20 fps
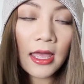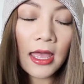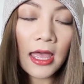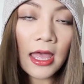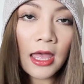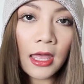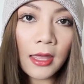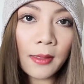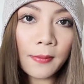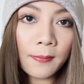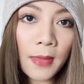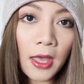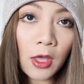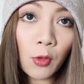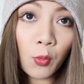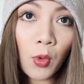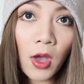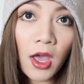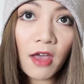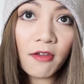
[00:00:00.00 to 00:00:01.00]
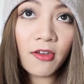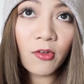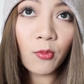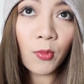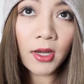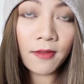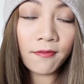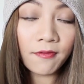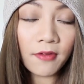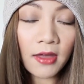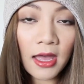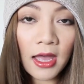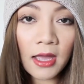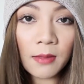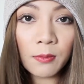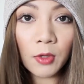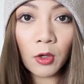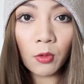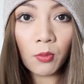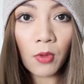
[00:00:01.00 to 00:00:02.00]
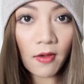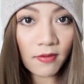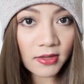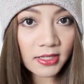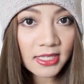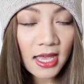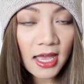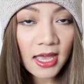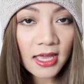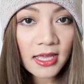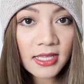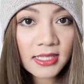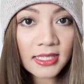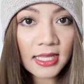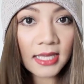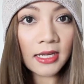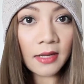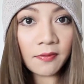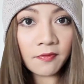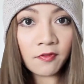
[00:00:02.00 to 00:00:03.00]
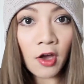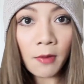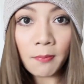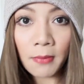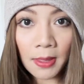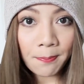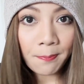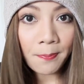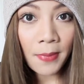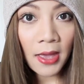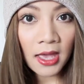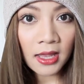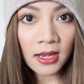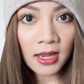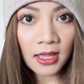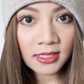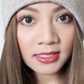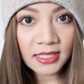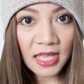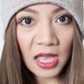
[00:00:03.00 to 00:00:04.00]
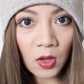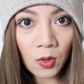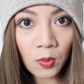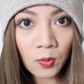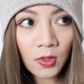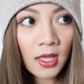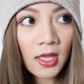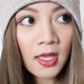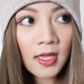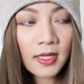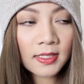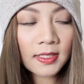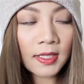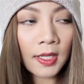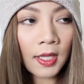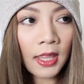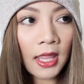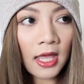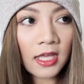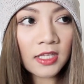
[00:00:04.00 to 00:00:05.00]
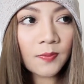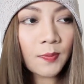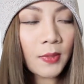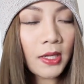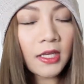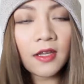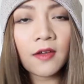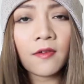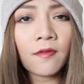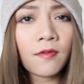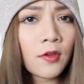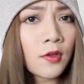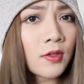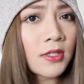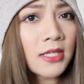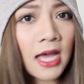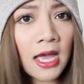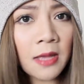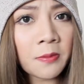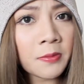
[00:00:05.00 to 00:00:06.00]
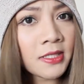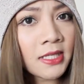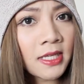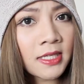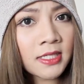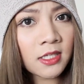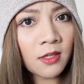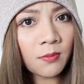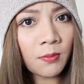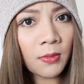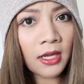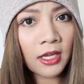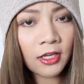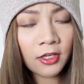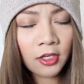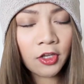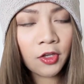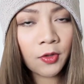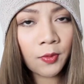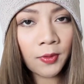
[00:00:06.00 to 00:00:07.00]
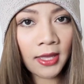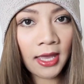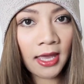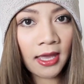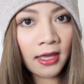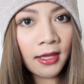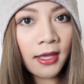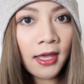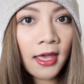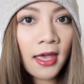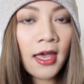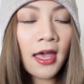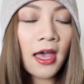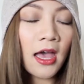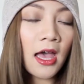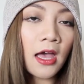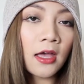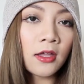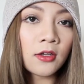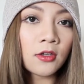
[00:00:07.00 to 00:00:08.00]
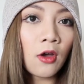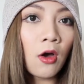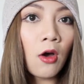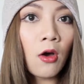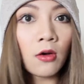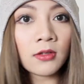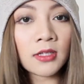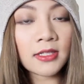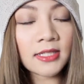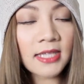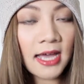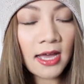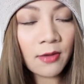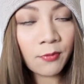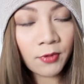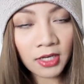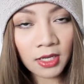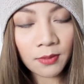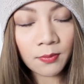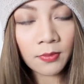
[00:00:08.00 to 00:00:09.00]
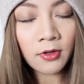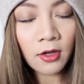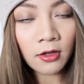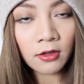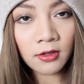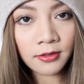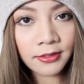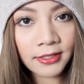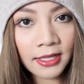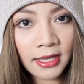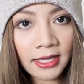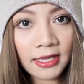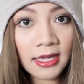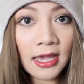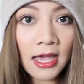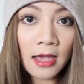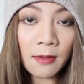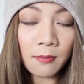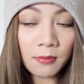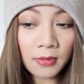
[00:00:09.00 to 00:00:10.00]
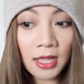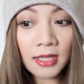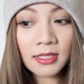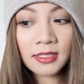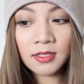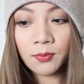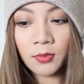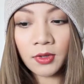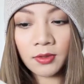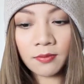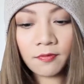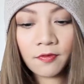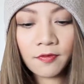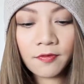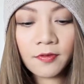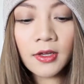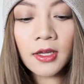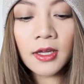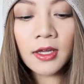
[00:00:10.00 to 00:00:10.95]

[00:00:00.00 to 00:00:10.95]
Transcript: I wear it whenever I'm not wearing tights and I've got my bare legs out. So that's been a few times this summer in the UK, and all the time when I'm on holiday last month.